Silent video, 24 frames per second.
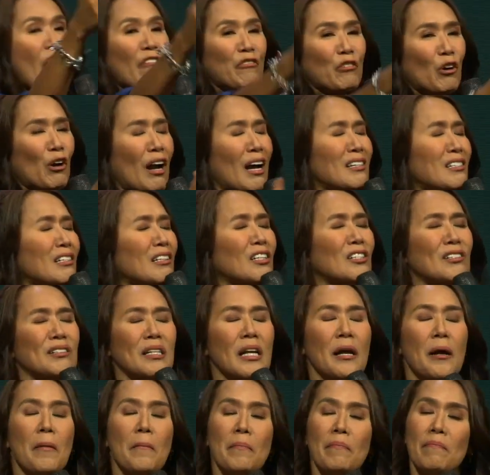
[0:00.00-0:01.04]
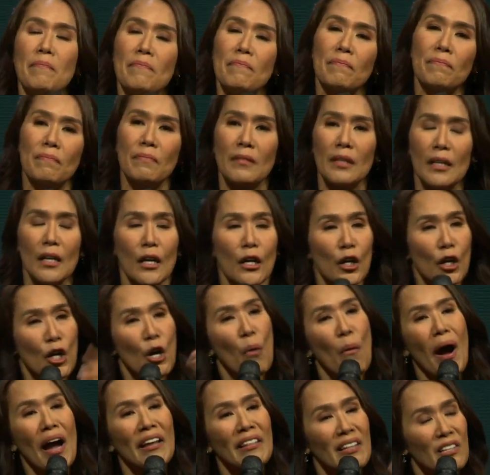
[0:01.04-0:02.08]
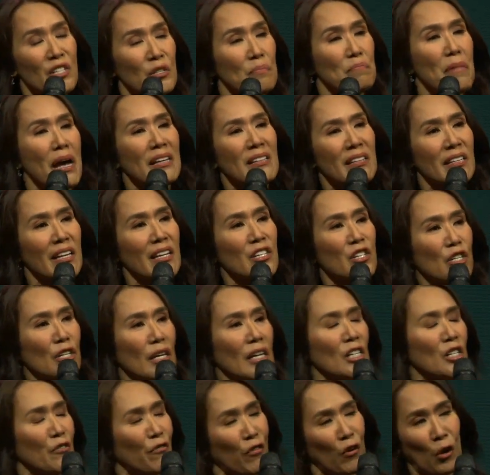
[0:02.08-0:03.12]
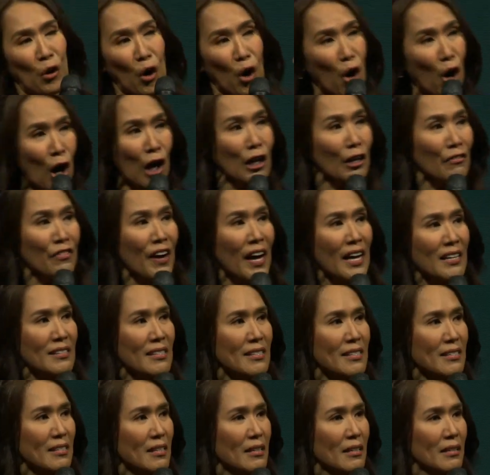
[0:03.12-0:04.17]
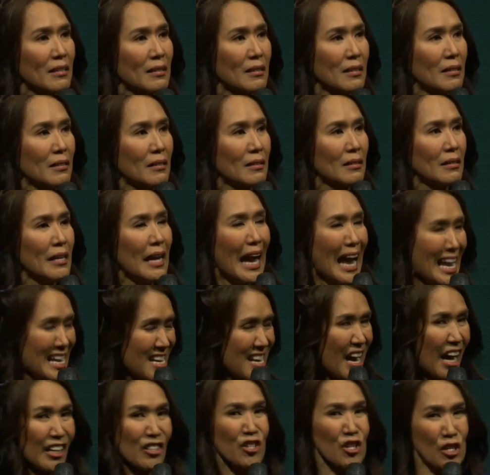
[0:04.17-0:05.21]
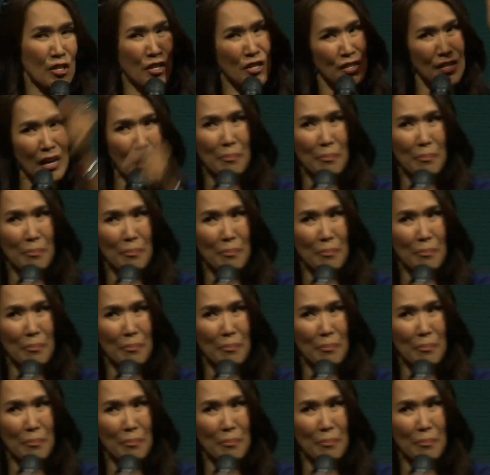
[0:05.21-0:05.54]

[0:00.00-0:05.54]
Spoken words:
after us, because you know why this message is for all of us and not just